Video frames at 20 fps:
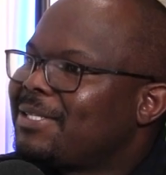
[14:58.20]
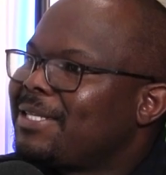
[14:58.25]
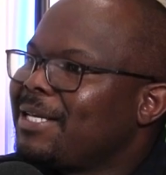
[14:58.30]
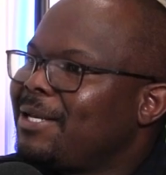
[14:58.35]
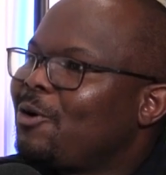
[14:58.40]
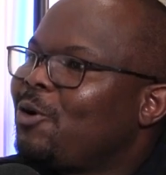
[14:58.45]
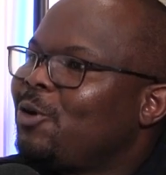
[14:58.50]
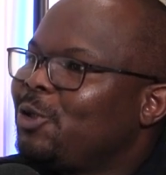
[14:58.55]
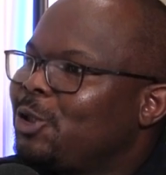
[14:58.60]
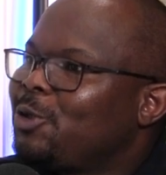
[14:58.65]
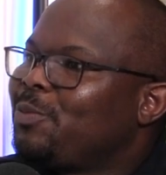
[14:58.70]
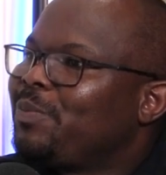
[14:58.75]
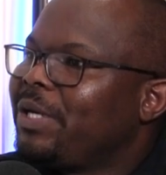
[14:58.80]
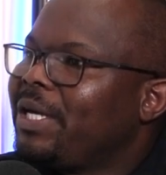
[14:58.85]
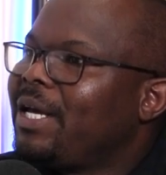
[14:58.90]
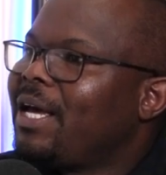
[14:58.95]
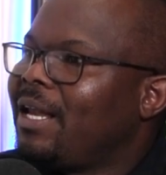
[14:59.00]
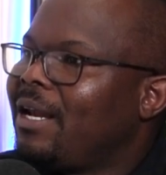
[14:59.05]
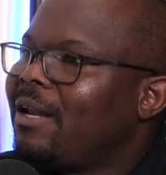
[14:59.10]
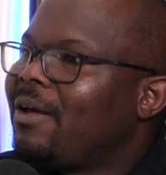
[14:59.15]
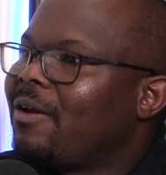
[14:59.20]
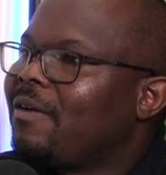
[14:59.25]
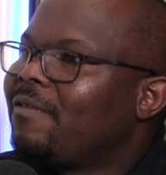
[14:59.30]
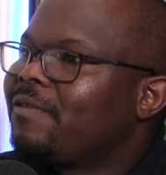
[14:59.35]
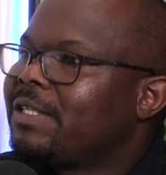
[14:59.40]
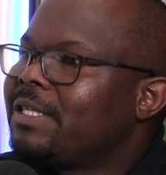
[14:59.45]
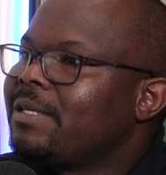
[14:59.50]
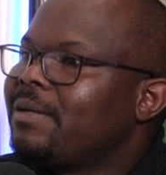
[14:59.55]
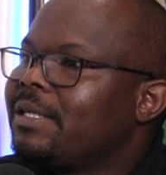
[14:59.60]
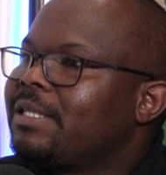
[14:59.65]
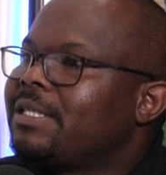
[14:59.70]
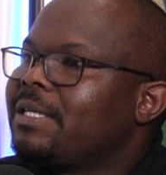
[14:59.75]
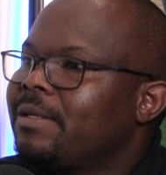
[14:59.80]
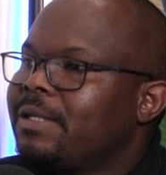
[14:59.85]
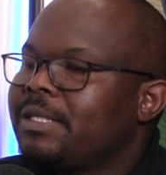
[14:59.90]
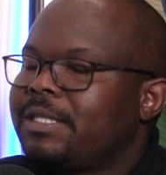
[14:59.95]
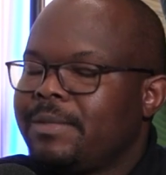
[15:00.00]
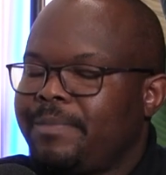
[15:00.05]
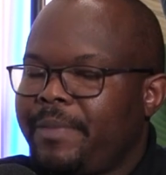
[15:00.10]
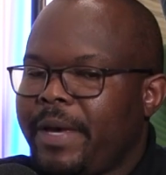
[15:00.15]
still going to be a lot of
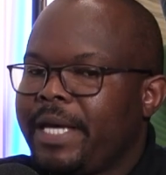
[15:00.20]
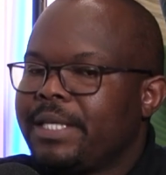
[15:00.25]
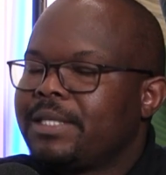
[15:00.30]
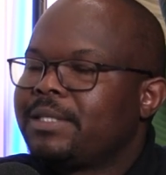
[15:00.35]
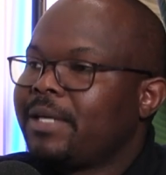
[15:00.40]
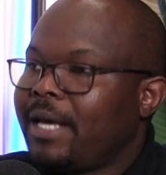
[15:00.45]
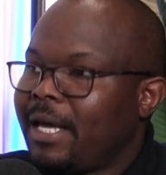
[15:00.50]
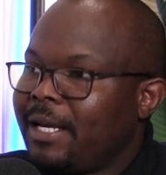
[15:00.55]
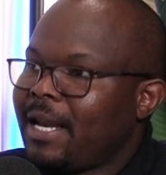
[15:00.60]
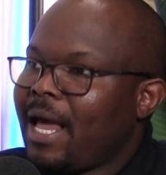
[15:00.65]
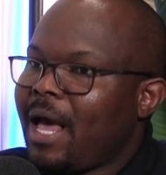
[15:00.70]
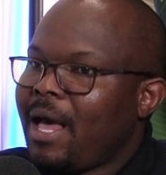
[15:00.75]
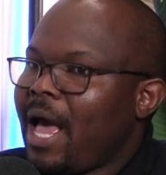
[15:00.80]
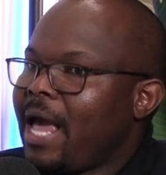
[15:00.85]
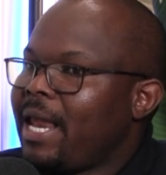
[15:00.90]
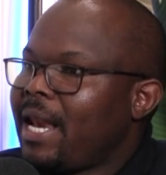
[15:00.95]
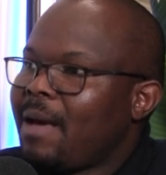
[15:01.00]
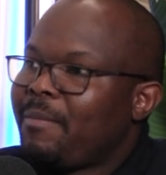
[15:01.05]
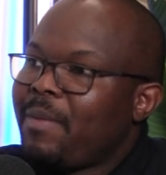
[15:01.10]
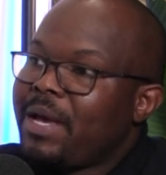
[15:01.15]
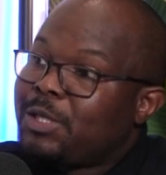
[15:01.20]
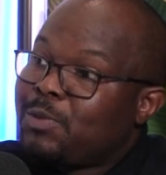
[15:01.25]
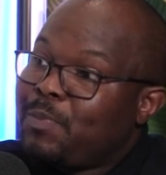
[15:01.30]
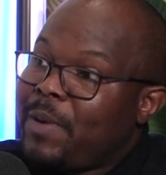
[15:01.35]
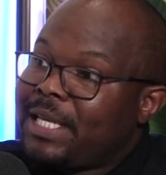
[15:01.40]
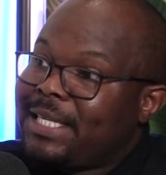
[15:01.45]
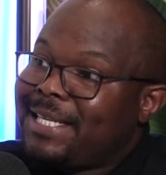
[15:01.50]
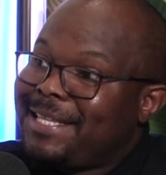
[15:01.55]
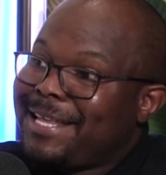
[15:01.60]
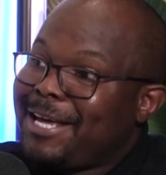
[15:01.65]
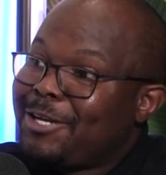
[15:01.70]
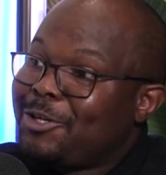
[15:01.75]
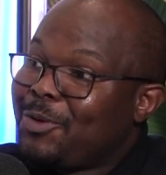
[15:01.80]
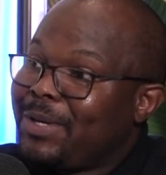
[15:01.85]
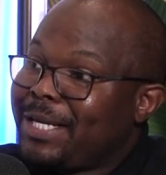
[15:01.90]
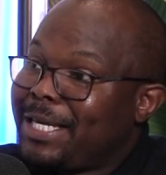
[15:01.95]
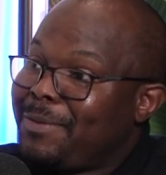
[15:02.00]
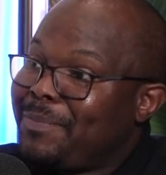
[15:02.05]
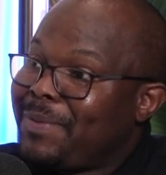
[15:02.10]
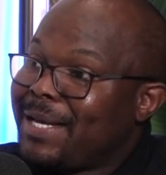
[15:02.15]
debate, and I'm expecting that you'll
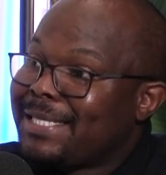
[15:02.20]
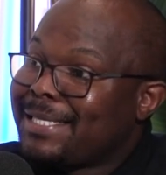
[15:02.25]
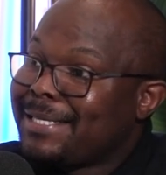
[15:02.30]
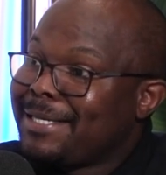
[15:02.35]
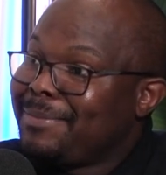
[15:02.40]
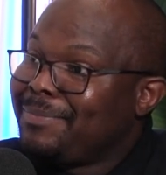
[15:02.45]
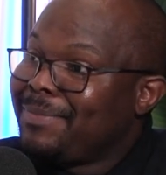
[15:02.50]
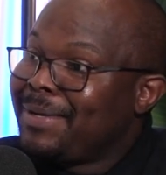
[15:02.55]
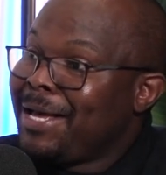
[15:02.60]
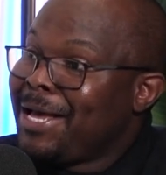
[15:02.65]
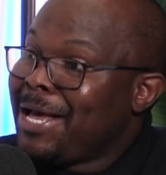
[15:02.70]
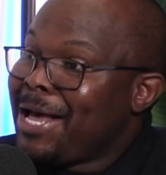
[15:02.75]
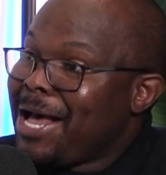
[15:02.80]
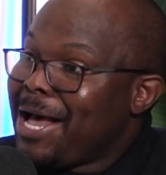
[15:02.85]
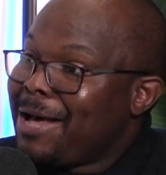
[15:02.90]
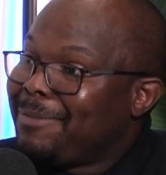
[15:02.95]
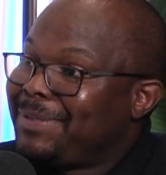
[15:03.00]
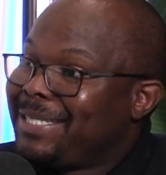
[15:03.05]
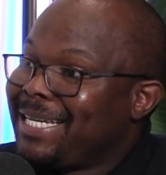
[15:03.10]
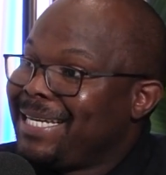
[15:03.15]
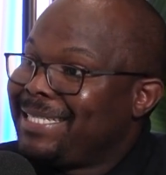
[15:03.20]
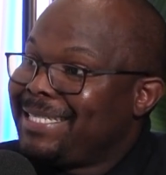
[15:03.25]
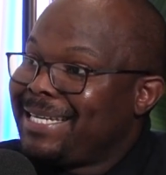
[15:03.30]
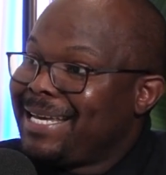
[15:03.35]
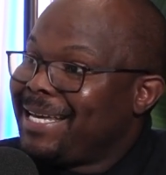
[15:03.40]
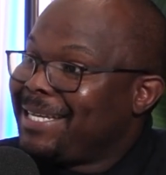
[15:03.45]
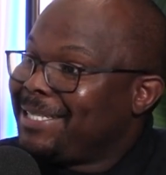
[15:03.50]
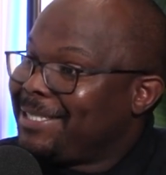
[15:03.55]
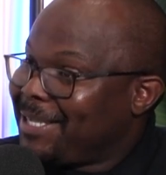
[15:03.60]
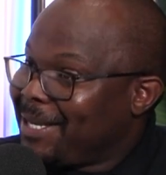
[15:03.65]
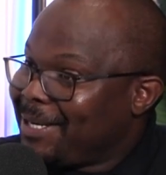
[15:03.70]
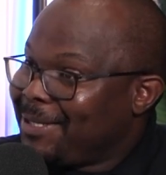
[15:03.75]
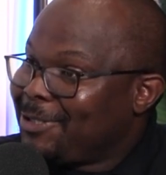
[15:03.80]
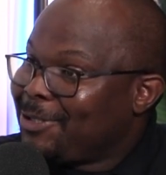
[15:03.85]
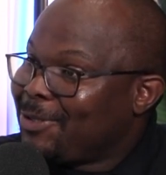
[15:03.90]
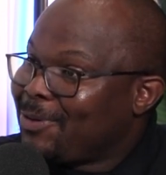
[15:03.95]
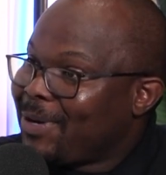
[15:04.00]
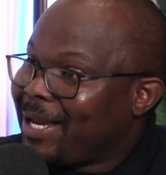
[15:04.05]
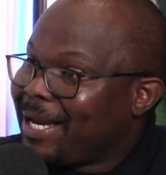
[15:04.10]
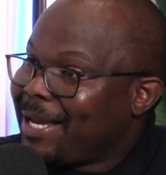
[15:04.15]
keep us updated, and
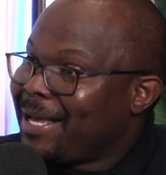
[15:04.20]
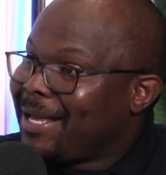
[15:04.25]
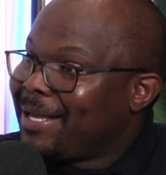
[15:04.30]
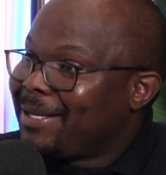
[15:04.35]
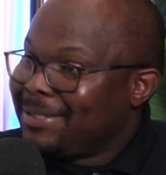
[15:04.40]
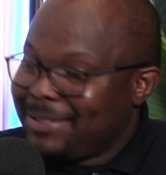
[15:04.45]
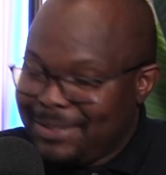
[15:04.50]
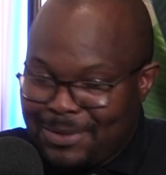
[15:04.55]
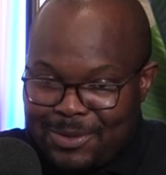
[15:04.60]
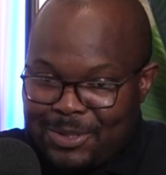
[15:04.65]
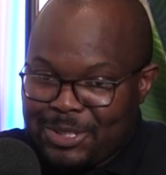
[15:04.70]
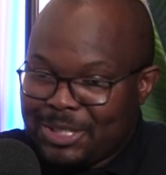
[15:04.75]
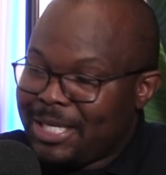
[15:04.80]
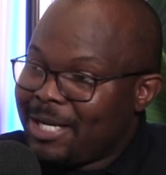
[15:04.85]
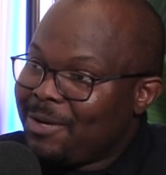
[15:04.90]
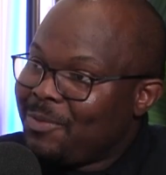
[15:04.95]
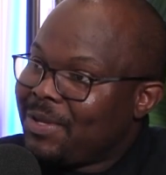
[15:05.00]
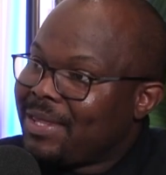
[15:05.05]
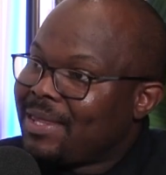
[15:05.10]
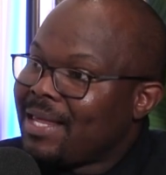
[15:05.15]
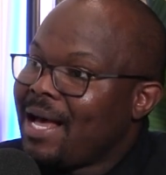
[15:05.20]
you're gonna share with